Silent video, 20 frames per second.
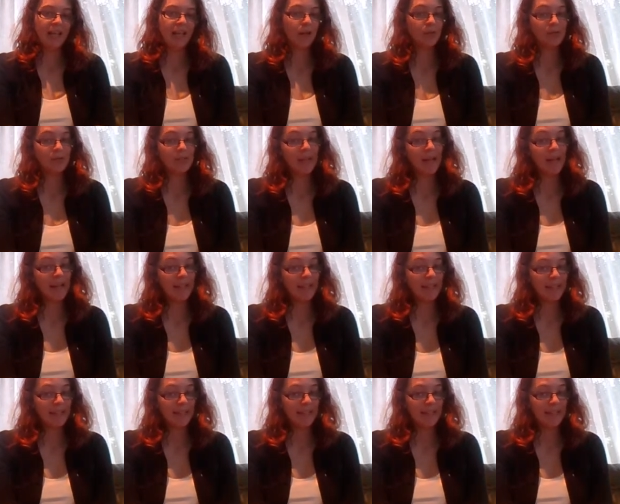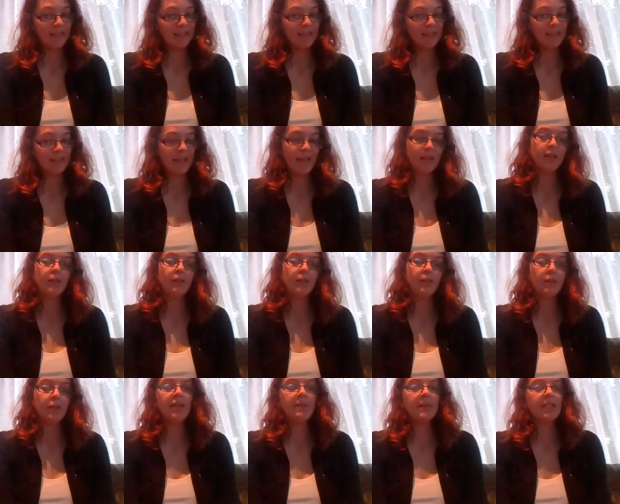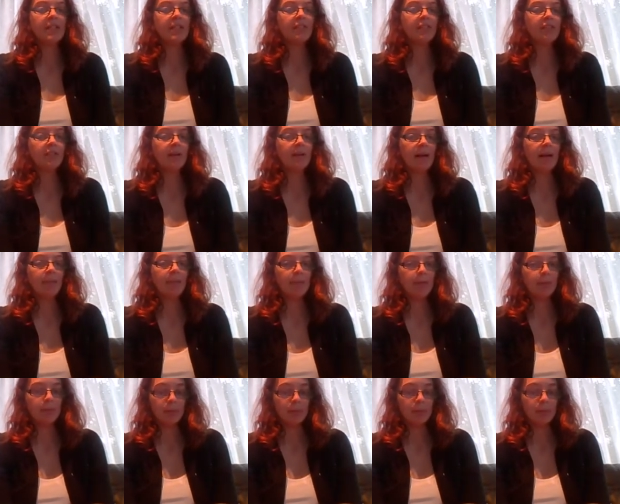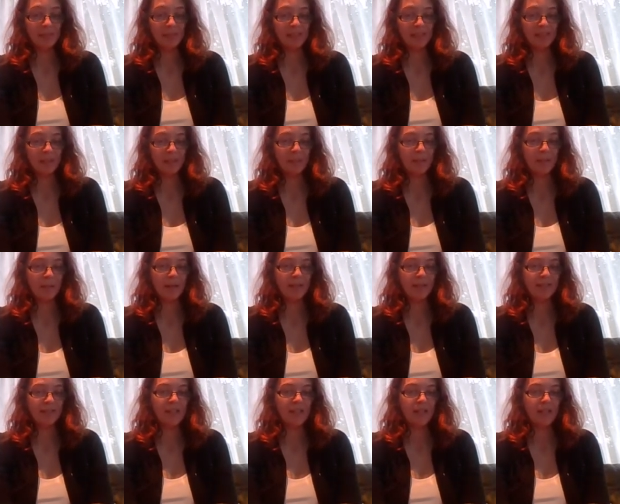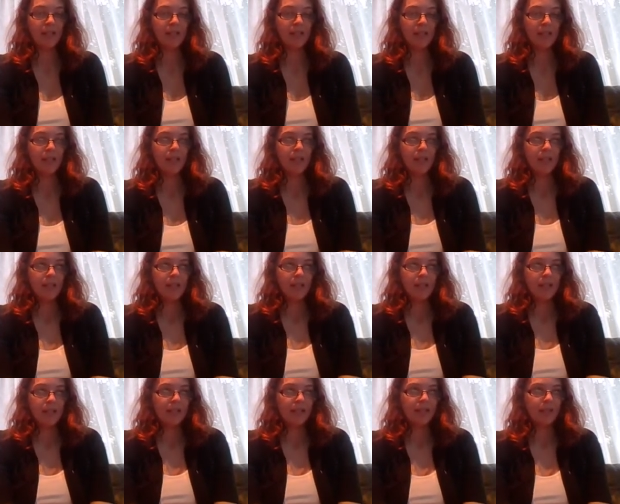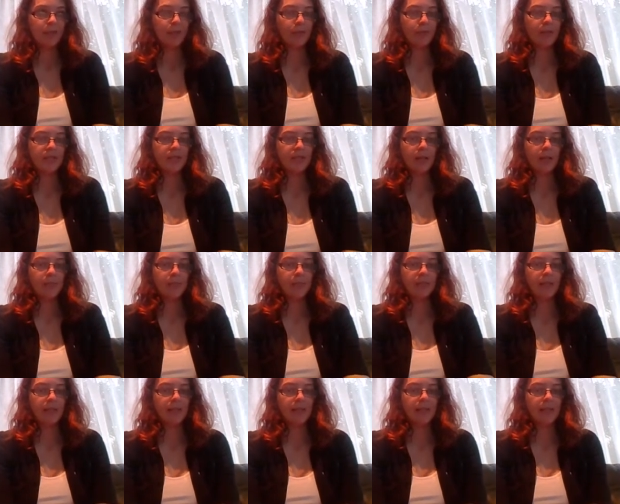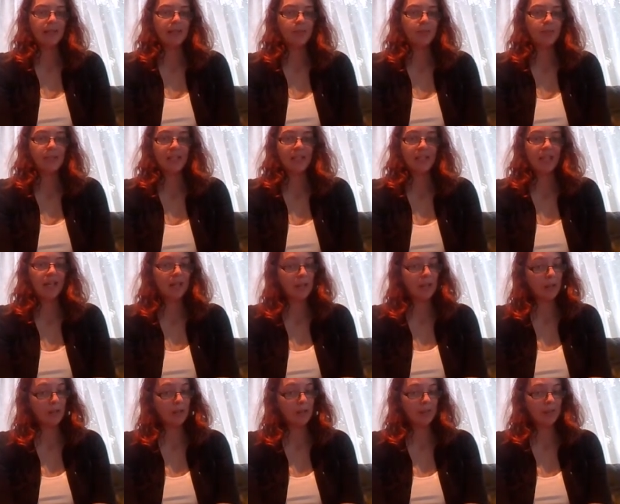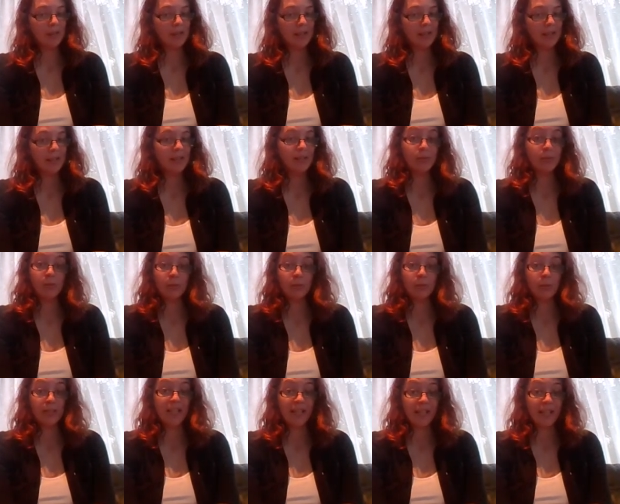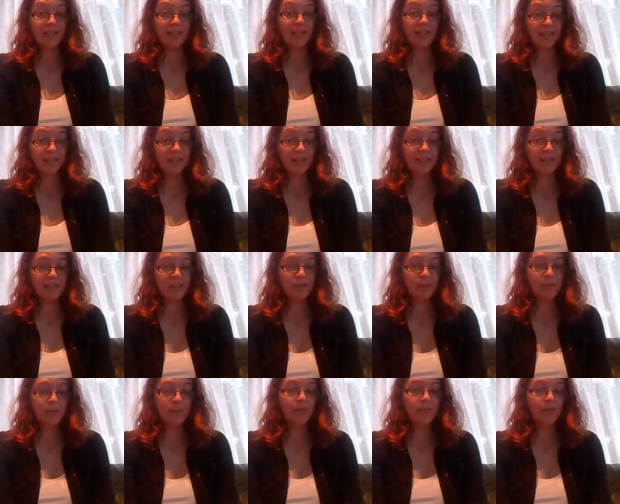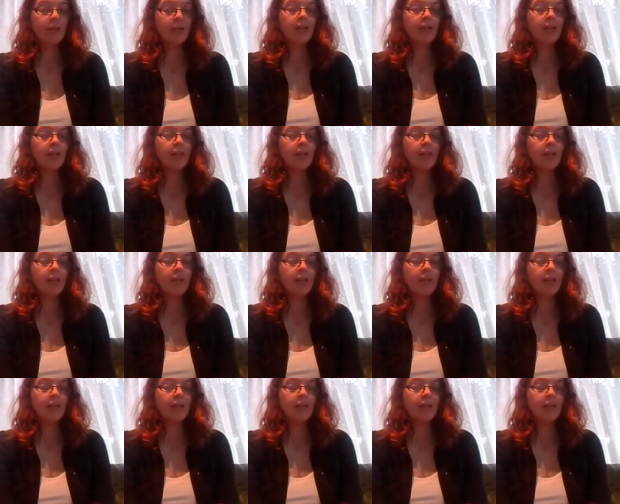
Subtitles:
how dark it gets. And if you've seen my Instagram, you've probably seen me break down at least 3 times in the last week alone. It is a very hard thing to deal with